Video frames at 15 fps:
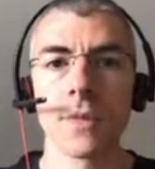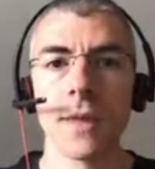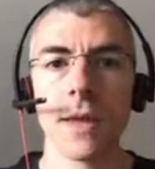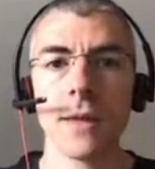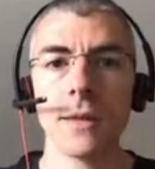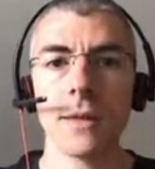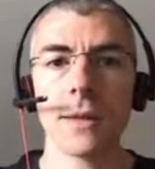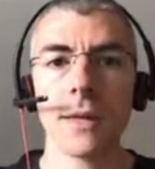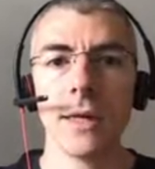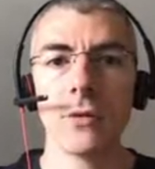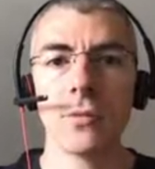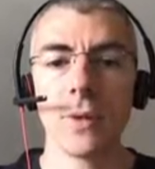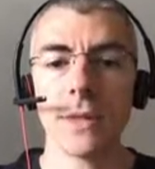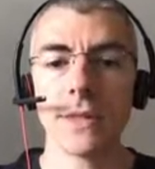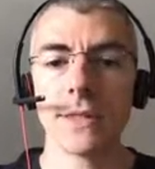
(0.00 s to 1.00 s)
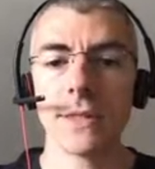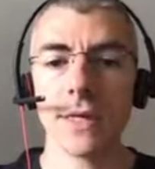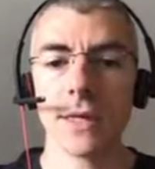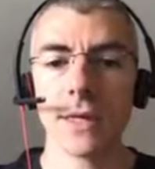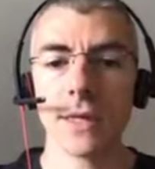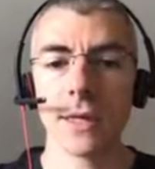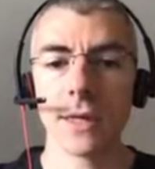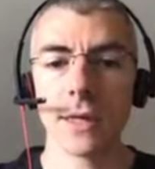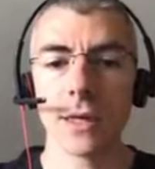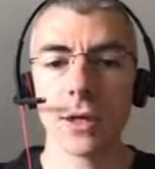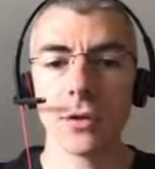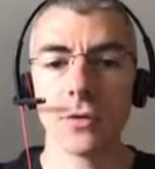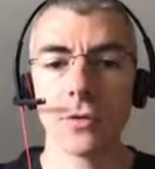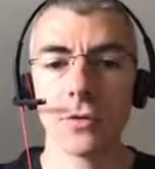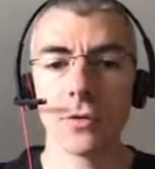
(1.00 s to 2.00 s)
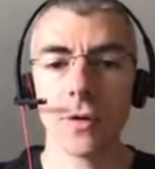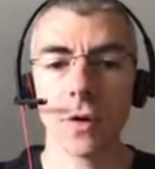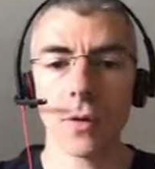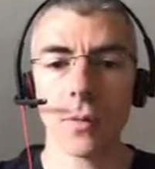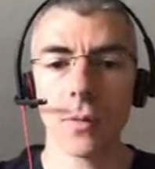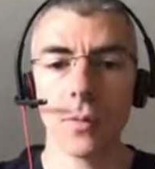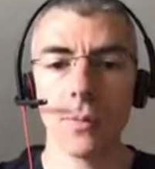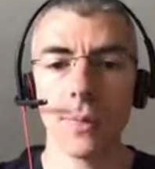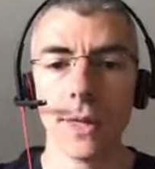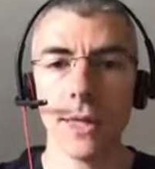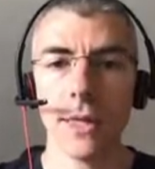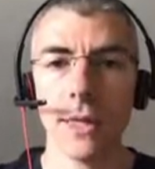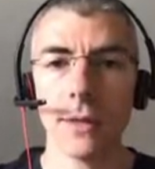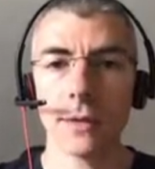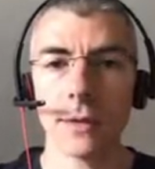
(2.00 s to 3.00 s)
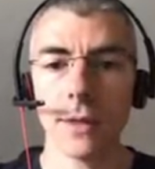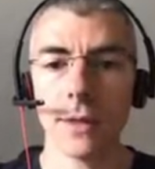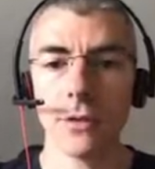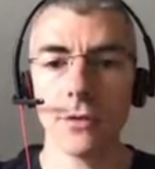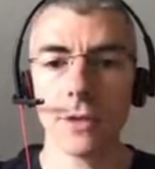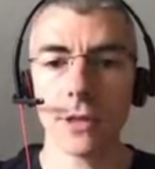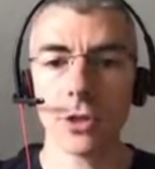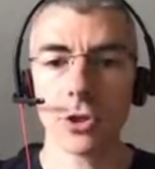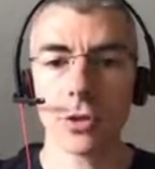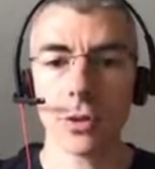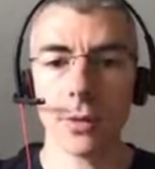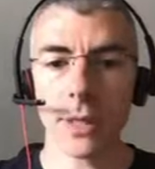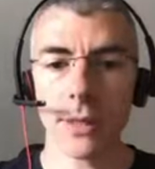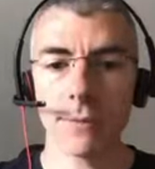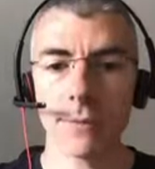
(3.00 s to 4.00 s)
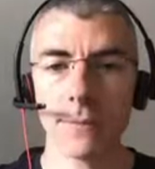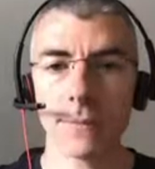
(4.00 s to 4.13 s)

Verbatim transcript: Then it will seek the term big in the dictionary.